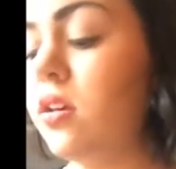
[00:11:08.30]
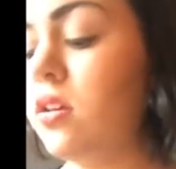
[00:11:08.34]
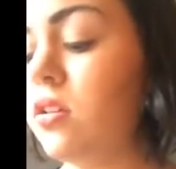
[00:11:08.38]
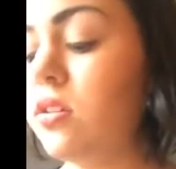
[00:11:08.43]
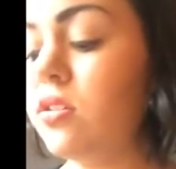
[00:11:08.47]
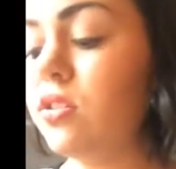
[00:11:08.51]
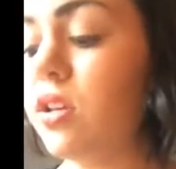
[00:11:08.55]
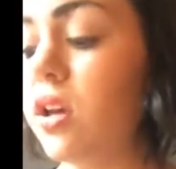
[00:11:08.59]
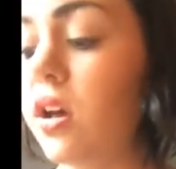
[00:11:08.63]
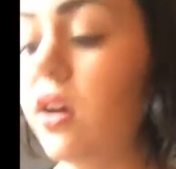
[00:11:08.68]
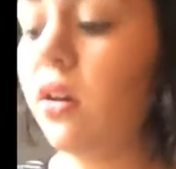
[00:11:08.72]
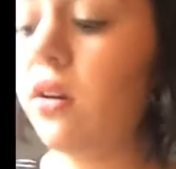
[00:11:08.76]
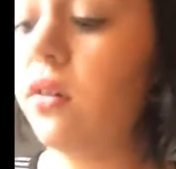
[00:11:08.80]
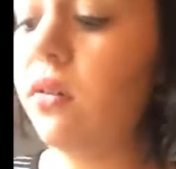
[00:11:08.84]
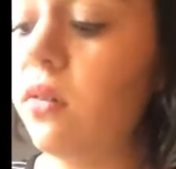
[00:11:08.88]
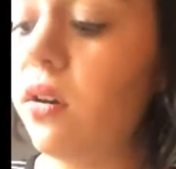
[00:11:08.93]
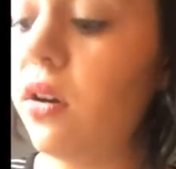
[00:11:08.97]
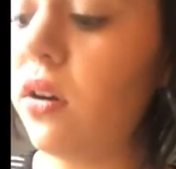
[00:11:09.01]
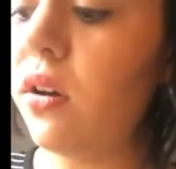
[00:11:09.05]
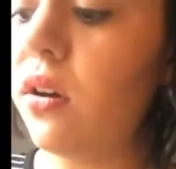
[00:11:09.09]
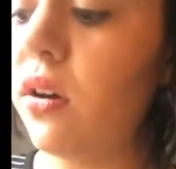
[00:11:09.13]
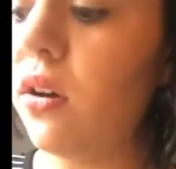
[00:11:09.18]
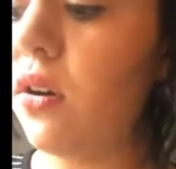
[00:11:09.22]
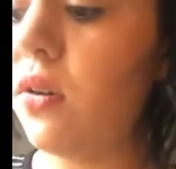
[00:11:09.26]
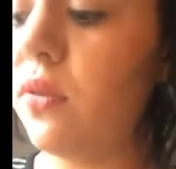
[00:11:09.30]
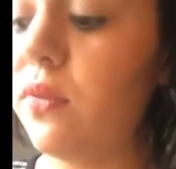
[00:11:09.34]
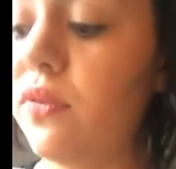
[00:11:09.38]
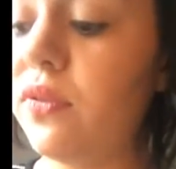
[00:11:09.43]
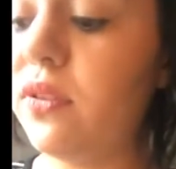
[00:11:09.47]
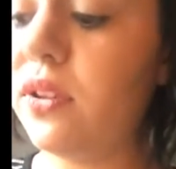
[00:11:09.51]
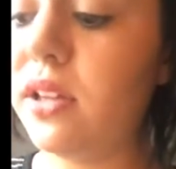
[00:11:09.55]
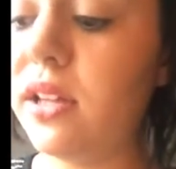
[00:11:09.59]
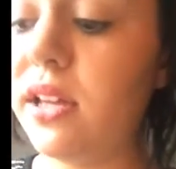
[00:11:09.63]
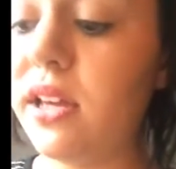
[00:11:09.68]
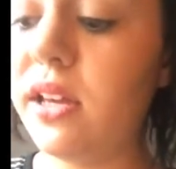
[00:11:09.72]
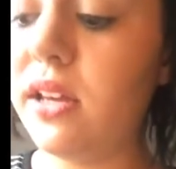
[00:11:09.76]
so
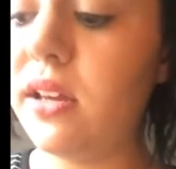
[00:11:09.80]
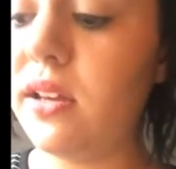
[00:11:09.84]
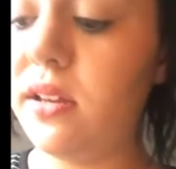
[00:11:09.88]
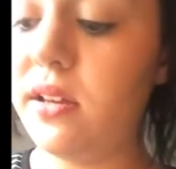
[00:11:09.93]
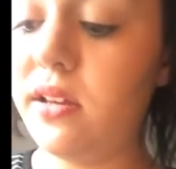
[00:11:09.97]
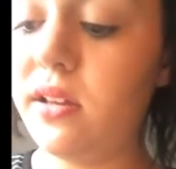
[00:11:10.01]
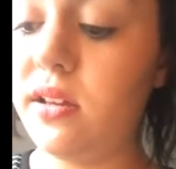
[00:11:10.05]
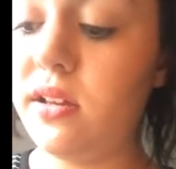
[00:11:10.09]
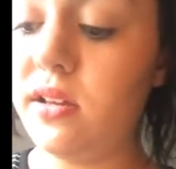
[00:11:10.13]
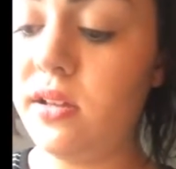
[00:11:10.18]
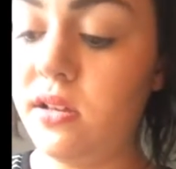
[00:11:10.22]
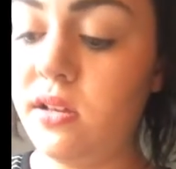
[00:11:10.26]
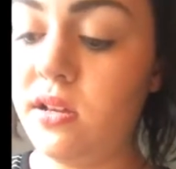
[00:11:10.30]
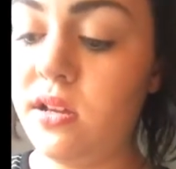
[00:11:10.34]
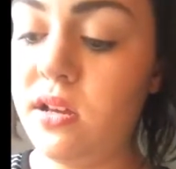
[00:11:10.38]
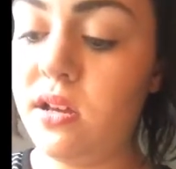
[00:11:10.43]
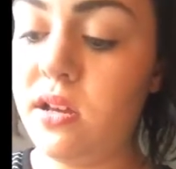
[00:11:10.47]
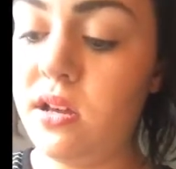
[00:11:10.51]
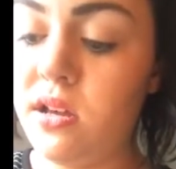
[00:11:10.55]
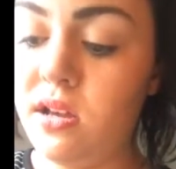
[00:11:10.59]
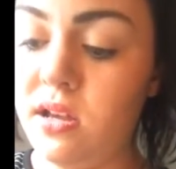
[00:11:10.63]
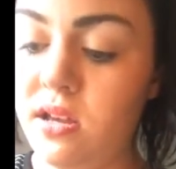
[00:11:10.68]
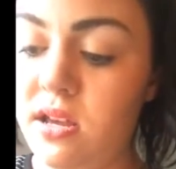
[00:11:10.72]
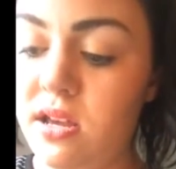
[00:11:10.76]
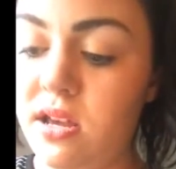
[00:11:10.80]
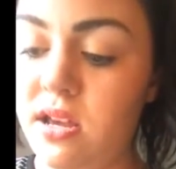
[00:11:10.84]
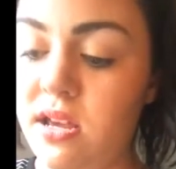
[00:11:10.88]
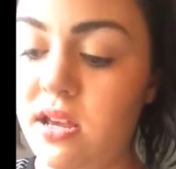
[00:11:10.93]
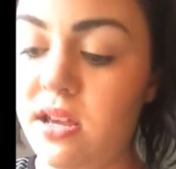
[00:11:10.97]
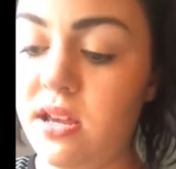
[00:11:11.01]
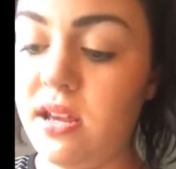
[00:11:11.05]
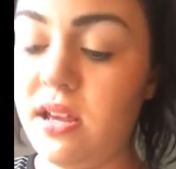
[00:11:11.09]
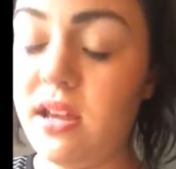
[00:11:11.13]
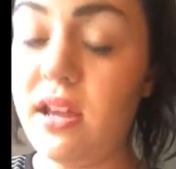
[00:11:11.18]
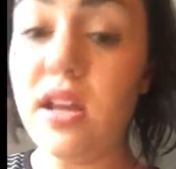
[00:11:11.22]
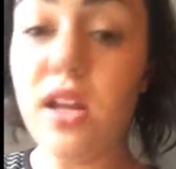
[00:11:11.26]
hopefully he
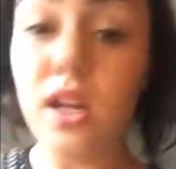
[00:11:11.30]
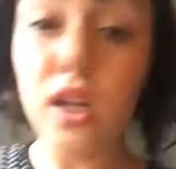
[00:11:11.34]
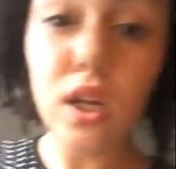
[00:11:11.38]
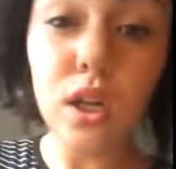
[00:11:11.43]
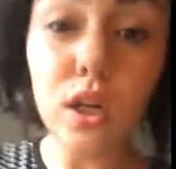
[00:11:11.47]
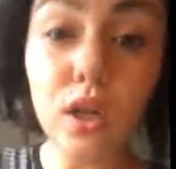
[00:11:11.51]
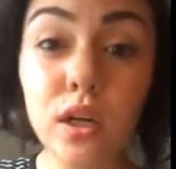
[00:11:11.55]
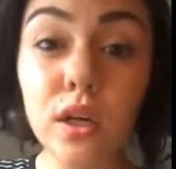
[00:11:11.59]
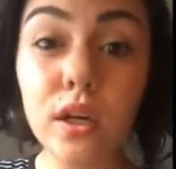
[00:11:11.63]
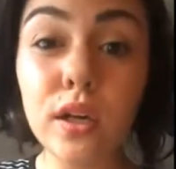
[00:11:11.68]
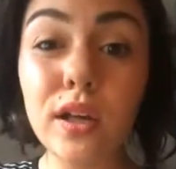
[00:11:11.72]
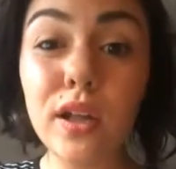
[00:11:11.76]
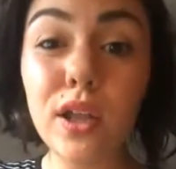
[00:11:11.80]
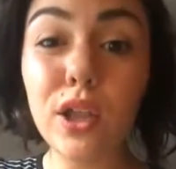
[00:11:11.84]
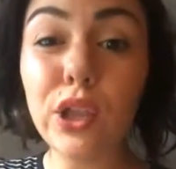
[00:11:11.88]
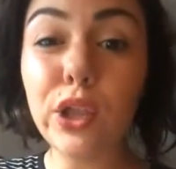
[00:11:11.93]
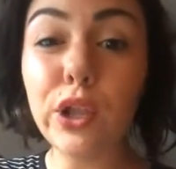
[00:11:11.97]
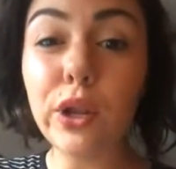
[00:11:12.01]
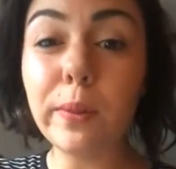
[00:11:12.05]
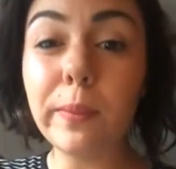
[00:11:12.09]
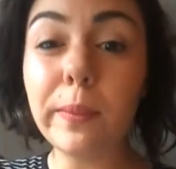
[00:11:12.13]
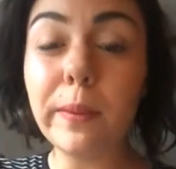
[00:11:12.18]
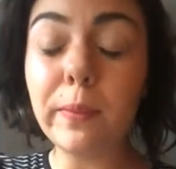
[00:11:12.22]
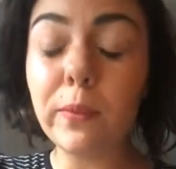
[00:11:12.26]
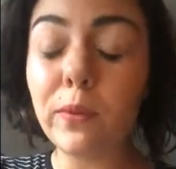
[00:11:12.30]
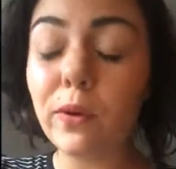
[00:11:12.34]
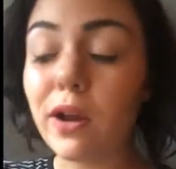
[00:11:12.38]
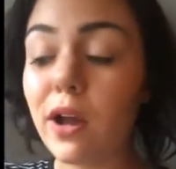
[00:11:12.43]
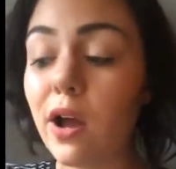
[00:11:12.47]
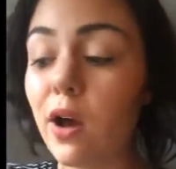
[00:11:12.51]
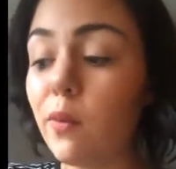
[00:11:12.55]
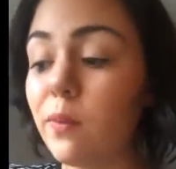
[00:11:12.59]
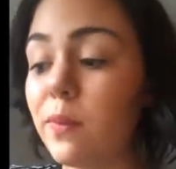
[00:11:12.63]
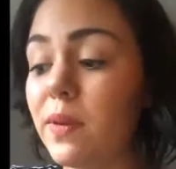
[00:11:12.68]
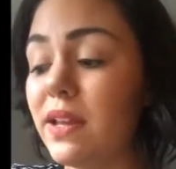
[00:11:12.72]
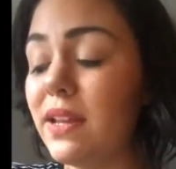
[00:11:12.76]
can get a little bit more
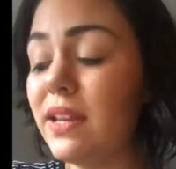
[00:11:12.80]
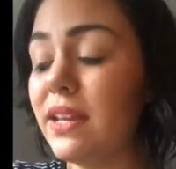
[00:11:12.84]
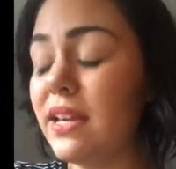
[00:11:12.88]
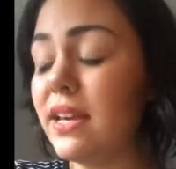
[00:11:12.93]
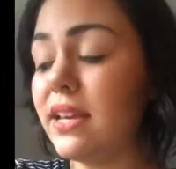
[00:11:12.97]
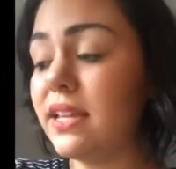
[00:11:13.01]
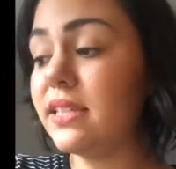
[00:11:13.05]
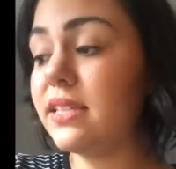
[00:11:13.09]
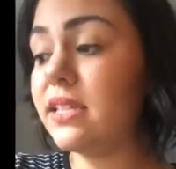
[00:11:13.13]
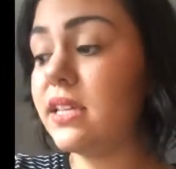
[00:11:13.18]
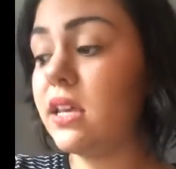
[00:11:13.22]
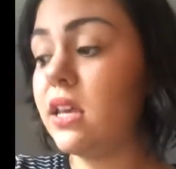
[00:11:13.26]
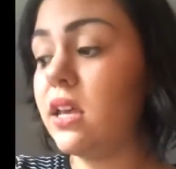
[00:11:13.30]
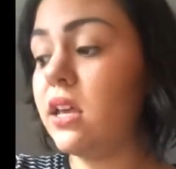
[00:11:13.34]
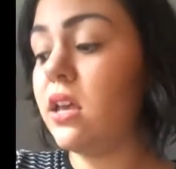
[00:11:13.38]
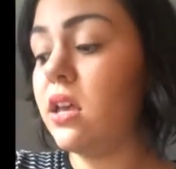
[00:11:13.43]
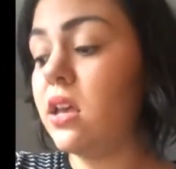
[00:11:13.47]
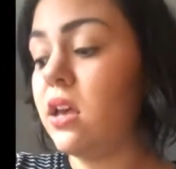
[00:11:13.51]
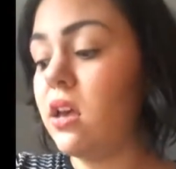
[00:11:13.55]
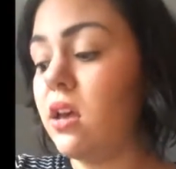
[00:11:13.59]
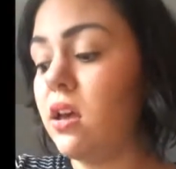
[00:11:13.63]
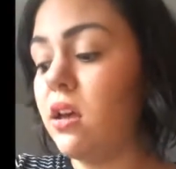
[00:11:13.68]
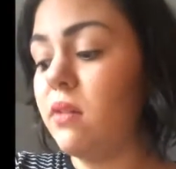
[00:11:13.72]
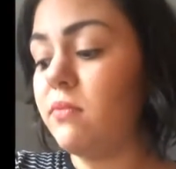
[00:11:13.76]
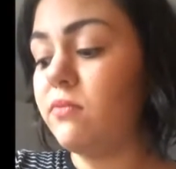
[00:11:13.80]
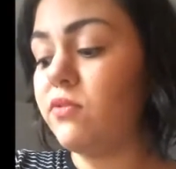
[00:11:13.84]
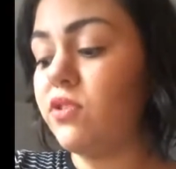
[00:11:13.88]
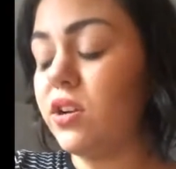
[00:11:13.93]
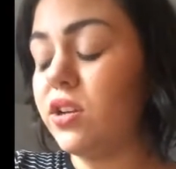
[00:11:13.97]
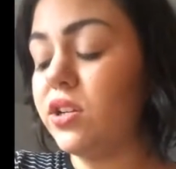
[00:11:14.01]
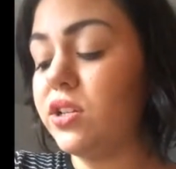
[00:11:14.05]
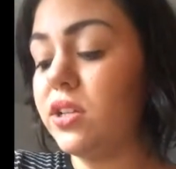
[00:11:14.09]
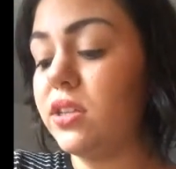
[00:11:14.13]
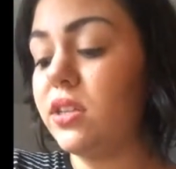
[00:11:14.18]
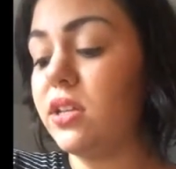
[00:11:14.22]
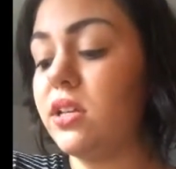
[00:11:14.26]
help he needs. I'm trying
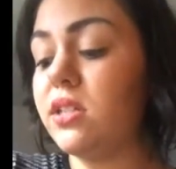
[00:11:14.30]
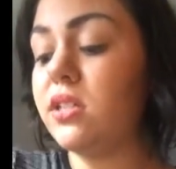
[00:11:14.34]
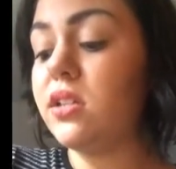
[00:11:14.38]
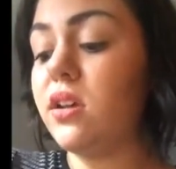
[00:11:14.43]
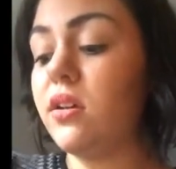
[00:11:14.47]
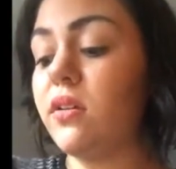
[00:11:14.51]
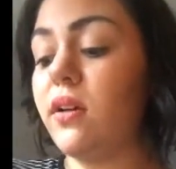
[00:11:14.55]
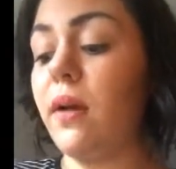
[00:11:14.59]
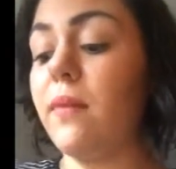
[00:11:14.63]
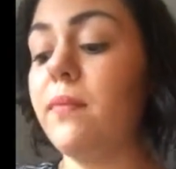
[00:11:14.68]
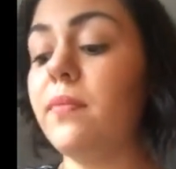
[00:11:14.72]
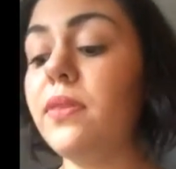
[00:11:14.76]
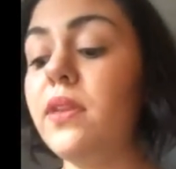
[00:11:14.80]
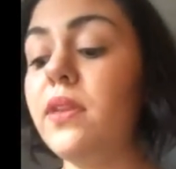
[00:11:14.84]
to shut this. Okay.